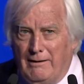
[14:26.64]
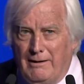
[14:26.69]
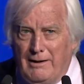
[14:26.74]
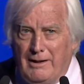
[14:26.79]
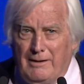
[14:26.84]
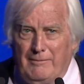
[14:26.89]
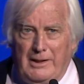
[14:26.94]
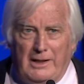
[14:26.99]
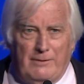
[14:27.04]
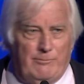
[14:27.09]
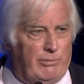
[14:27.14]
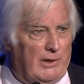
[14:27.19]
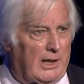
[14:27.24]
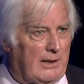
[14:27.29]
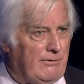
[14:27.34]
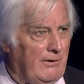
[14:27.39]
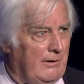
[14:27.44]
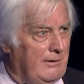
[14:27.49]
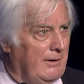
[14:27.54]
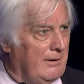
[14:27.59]
Had
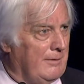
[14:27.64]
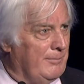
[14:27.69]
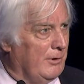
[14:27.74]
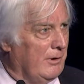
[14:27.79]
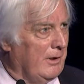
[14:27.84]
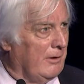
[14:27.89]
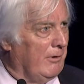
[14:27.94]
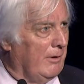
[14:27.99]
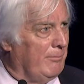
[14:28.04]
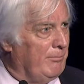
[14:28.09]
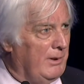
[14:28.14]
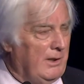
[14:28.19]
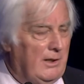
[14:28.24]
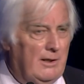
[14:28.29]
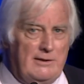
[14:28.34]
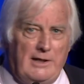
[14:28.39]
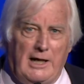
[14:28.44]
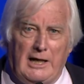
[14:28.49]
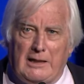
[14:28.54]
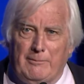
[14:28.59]
breakfast this morning with
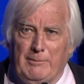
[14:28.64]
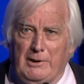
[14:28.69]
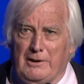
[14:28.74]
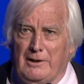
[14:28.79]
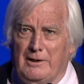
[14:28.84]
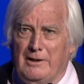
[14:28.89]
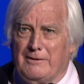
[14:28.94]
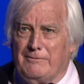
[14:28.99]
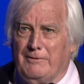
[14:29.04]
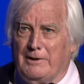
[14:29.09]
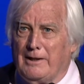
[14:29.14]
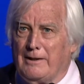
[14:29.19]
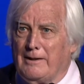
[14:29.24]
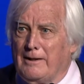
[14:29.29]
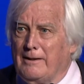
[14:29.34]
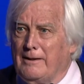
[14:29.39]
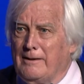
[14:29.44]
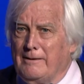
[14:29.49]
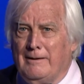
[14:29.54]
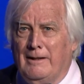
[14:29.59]
Piers Ackerman. He's one of
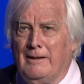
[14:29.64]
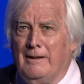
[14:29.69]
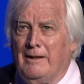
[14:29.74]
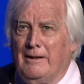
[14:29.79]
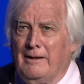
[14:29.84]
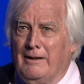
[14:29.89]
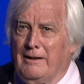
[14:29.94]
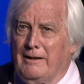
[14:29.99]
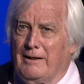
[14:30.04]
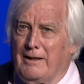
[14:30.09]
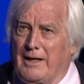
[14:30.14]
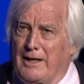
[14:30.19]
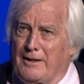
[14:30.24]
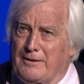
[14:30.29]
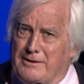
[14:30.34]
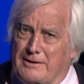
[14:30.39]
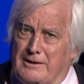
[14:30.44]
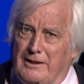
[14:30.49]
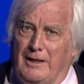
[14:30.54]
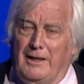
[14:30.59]
those. Our
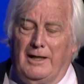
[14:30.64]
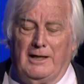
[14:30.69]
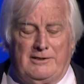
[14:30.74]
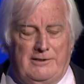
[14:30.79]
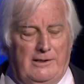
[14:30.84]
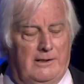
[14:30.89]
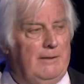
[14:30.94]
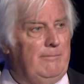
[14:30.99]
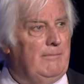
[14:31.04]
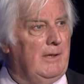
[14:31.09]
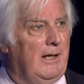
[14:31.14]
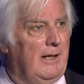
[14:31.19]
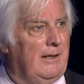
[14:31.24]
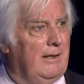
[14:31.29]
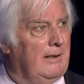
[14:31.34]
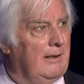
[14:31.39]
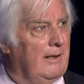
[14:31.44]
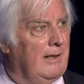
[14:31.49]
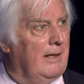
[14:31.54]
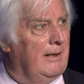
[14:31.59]
Sky team,
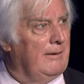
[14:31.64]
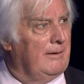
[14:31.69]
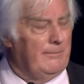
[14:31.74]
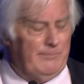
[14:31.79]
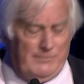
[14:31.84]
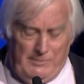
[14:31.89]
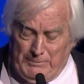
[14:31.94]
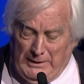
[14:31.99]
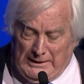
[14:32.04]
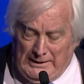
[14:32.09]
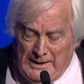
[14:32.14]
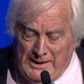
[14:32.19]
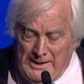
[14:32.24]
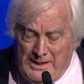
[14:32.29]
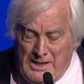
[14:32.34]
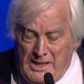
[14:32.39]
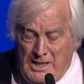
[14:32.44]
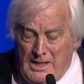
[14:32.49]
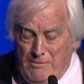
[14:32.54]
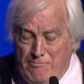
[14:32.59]
they're. But
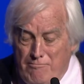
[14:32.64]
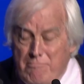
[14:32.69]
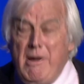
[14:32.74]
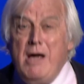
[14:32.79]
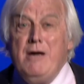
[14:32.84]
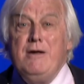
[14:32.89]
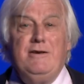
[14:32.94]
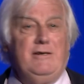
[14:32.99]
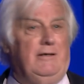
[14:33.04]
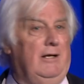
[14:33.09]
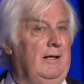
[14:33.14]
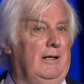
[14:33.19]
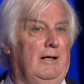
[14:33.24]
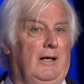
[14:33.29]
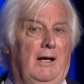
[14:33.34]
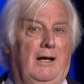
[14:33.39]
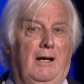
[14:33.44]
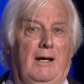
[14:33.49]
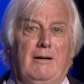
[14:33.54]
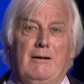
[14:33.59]
most
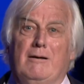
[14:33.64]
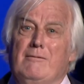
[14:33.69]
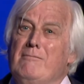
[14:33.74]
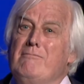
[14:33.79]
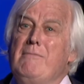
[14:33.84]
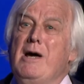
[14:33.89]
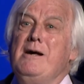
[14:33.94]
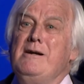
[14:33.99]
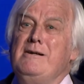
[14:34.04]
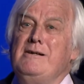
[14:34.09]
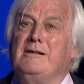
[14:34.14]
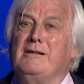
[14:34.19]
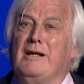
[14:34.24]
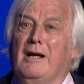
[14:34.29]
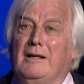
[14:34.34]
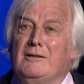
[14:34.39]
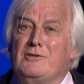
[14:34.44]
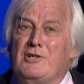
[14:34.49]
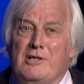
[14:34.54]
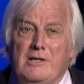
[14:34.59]

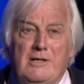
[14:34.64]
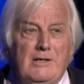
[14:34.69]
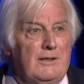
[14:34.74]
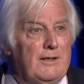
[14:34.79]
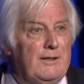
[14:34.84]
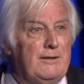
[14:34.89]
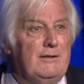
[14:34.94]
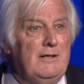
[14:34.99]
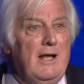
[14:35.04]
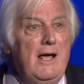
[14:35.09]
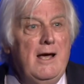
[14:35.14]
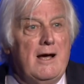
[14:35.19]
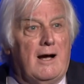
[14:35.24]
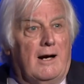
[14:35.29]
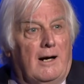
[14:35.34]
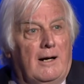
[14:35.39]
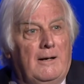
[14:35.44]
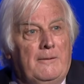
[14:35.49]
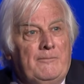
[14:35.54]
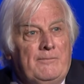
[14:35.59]
journalists
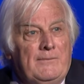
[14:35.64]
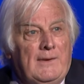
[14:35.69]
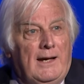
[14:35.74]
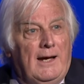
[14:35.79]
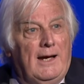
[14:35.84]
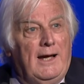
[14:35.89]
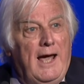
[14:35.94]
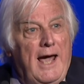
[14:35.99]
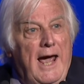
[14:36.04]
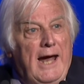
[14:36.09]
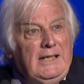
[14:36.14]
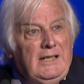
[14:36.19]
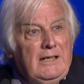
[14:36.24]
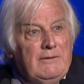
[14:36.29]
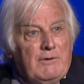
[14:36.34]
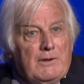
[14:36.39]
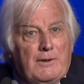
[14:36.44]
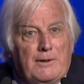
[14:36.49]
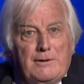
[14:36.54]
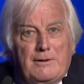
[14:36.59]
now are
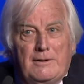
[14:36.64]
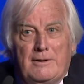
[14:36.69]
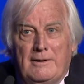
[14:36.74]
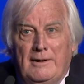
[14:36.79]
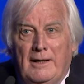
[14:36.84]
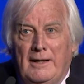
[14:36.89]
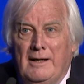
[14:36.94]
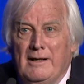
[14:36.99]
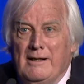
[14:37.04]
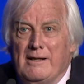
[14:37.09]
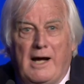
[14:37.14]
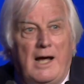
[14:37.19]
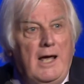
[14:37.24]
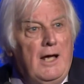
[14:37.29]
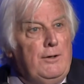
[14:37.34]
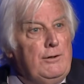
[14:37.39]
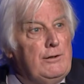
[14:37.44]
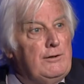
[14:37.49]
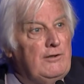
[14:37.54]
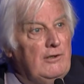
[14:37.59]
activists. They
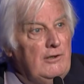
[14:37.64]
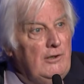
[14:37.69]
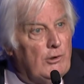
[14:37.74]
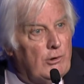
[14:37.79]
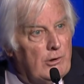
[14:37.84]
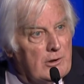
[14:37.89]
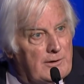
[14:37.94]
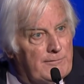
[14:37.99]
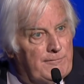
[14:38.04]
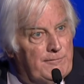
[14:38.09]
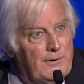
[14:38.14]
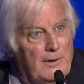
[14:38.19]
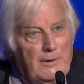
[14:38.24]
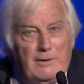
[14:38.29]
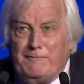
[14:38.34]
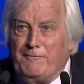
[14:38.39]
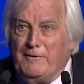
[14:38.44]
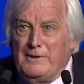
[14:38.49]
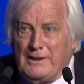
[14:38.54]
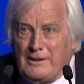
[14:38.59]
are stenographers
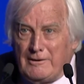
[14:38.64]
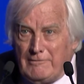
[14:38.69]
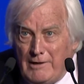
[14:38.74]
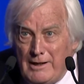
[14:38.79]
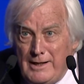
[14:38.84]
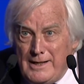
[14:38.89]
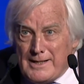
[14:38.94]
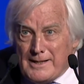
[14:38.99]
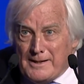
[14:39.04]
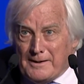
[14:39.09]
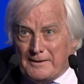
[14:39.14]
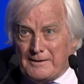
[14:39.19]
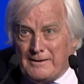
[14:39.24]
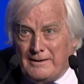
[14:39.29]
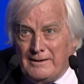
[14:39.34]
for the Greens.